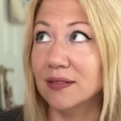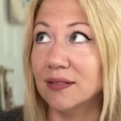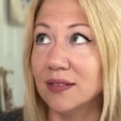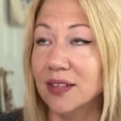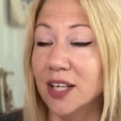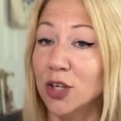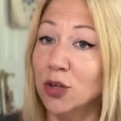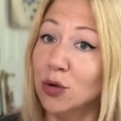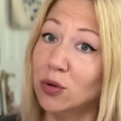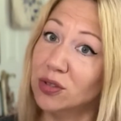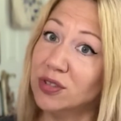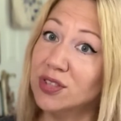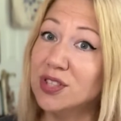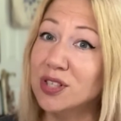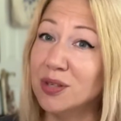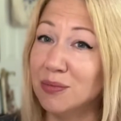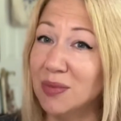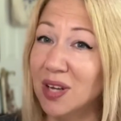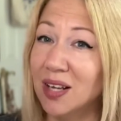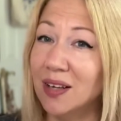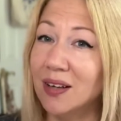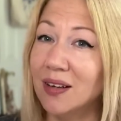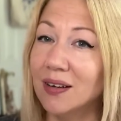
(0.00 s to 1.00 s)
in order to
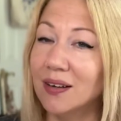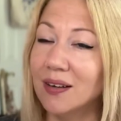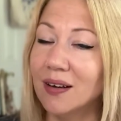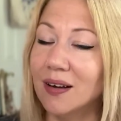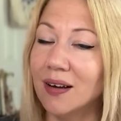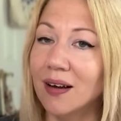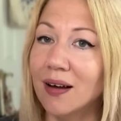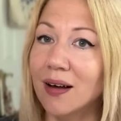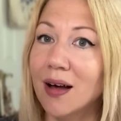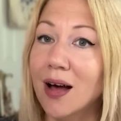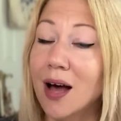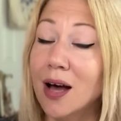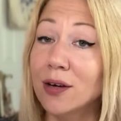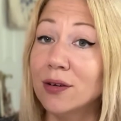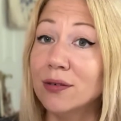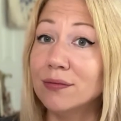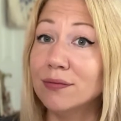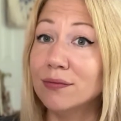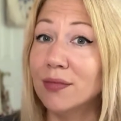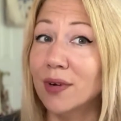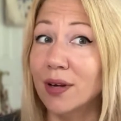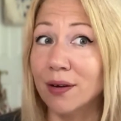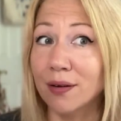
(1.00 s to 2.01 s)
make an
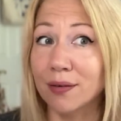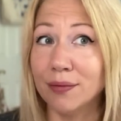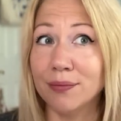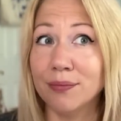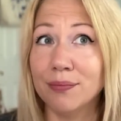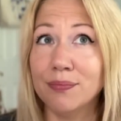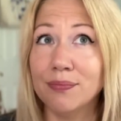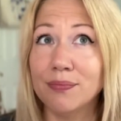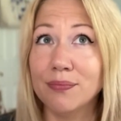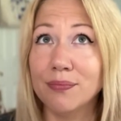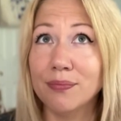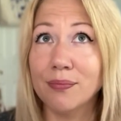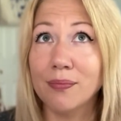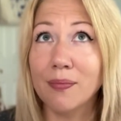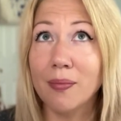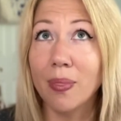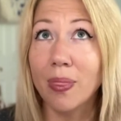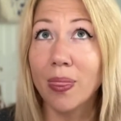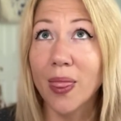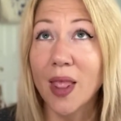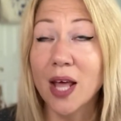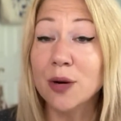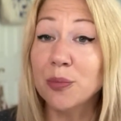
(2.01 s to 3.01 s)

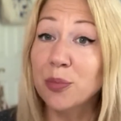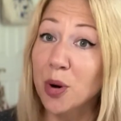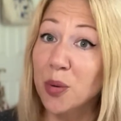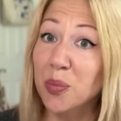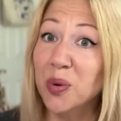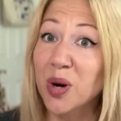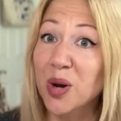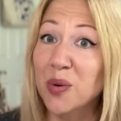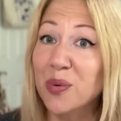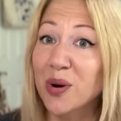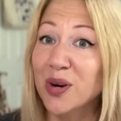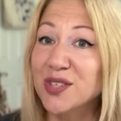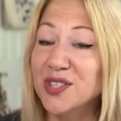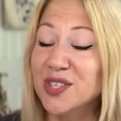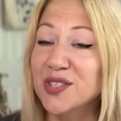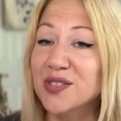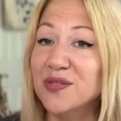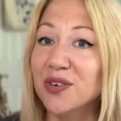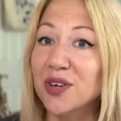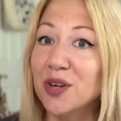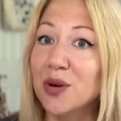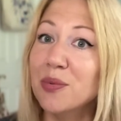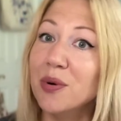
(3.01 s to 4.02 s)
appropriate purchase
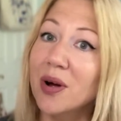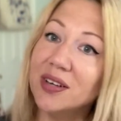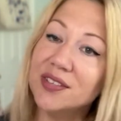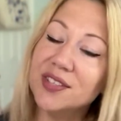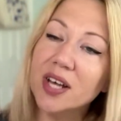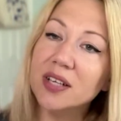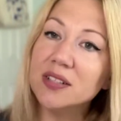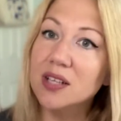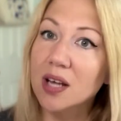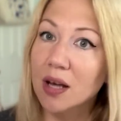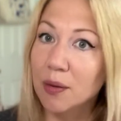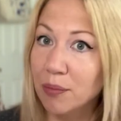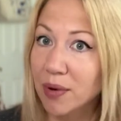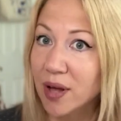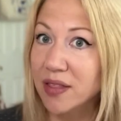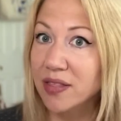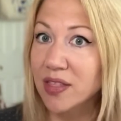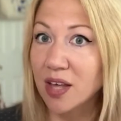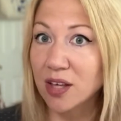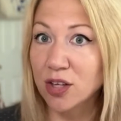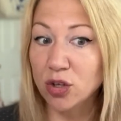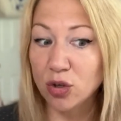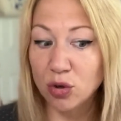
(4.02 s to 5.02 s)
for your project, but
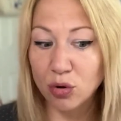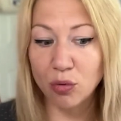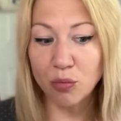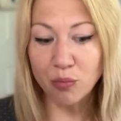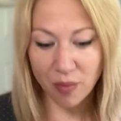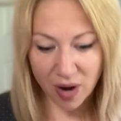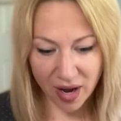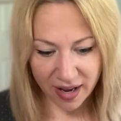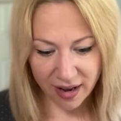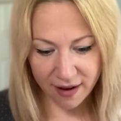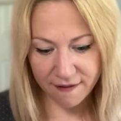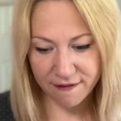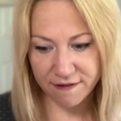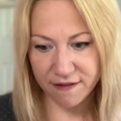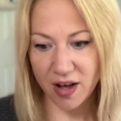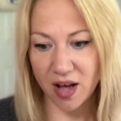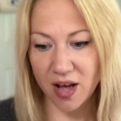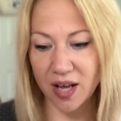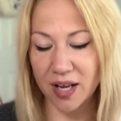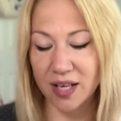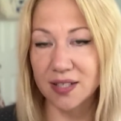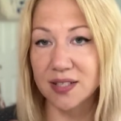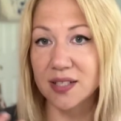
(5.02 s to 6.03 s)
that you might
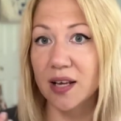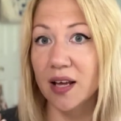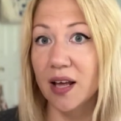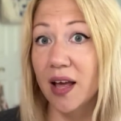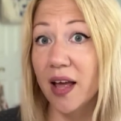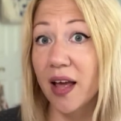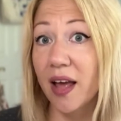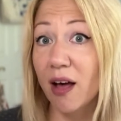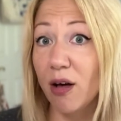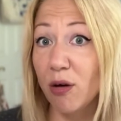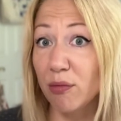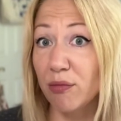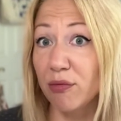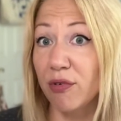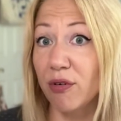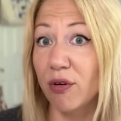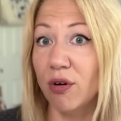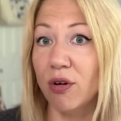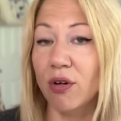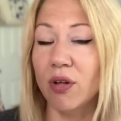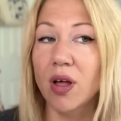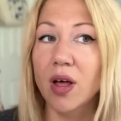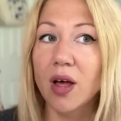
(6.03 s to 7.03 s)
find
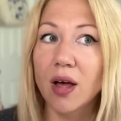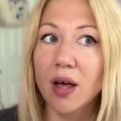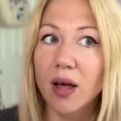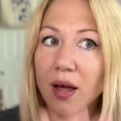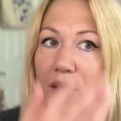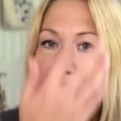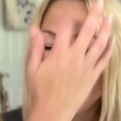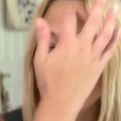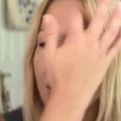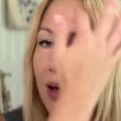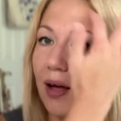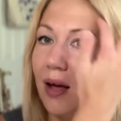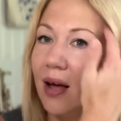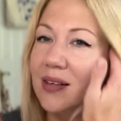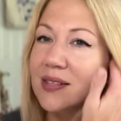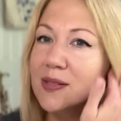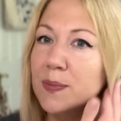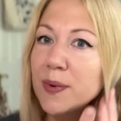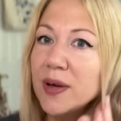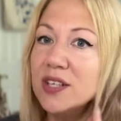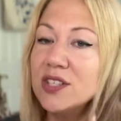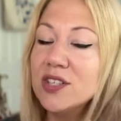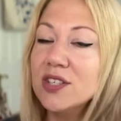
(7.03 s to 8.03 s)
helpful,
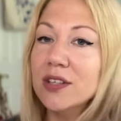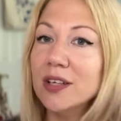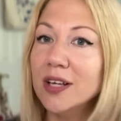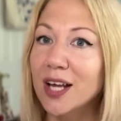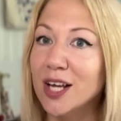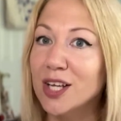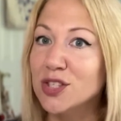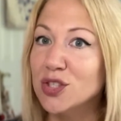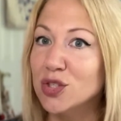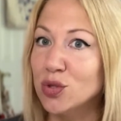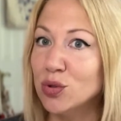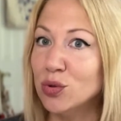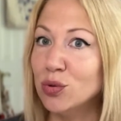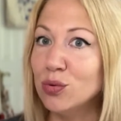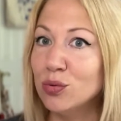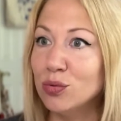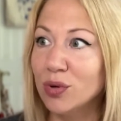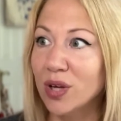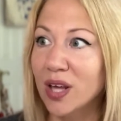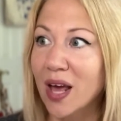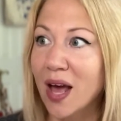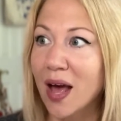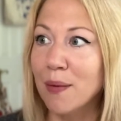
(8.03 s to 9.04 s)
especially as you
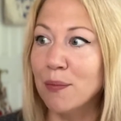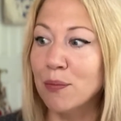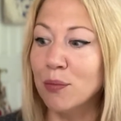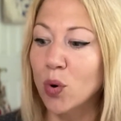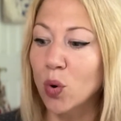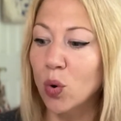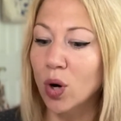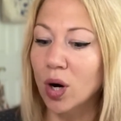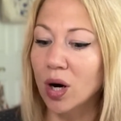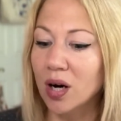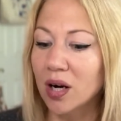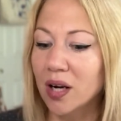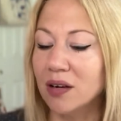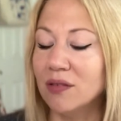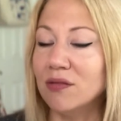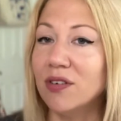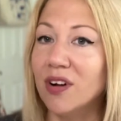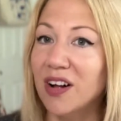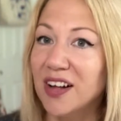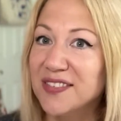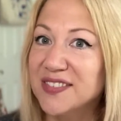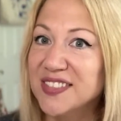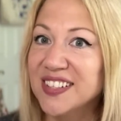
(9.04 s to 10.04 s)
get more
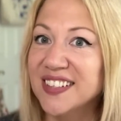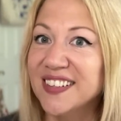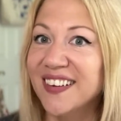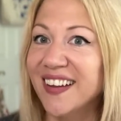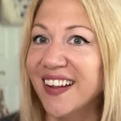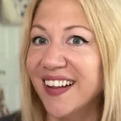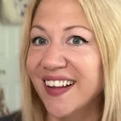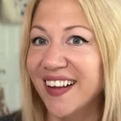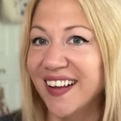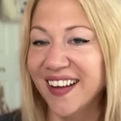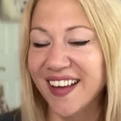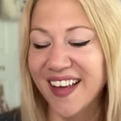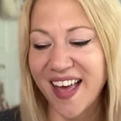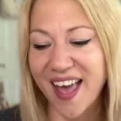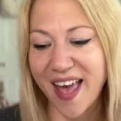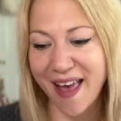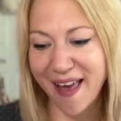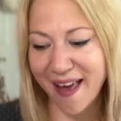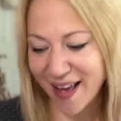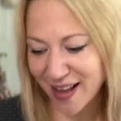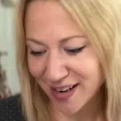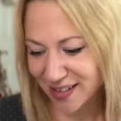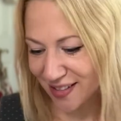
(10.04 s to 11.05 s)
involved in knitting
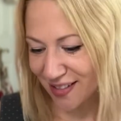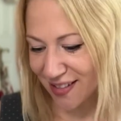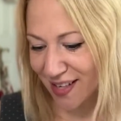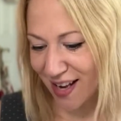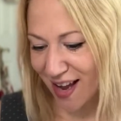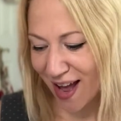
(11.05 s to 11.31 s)
and